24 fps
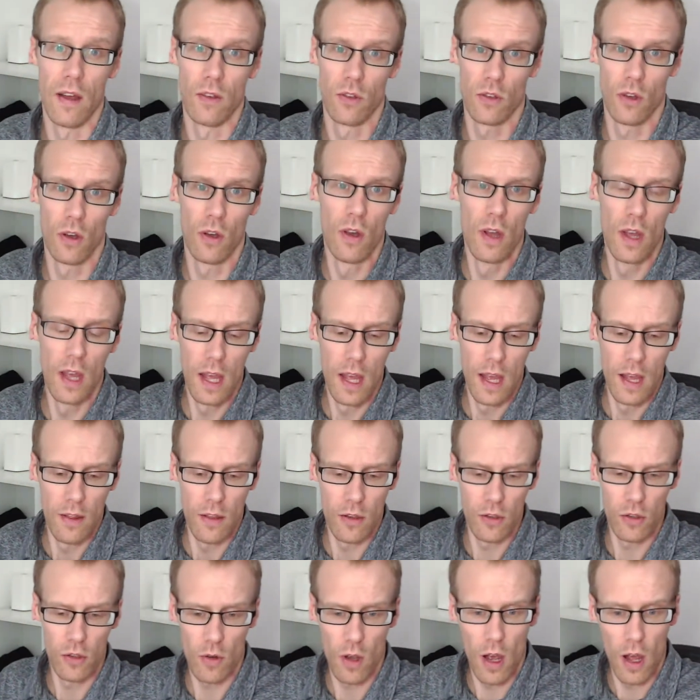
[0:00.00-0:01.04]
So
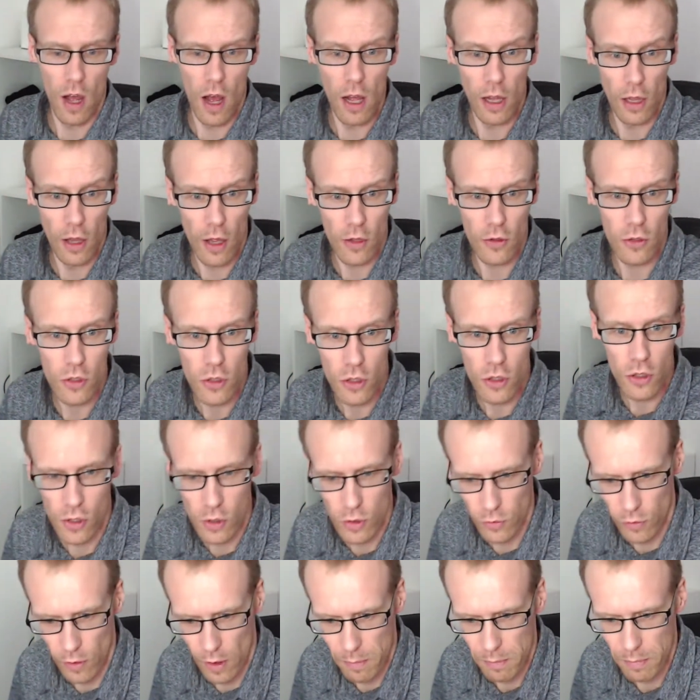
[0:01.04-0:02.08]
there's a lot to
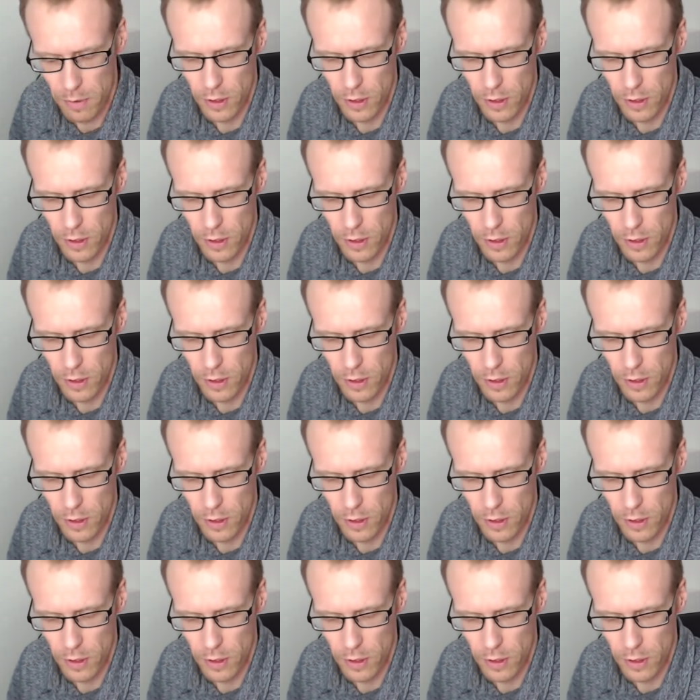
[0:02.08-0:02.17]
choose from.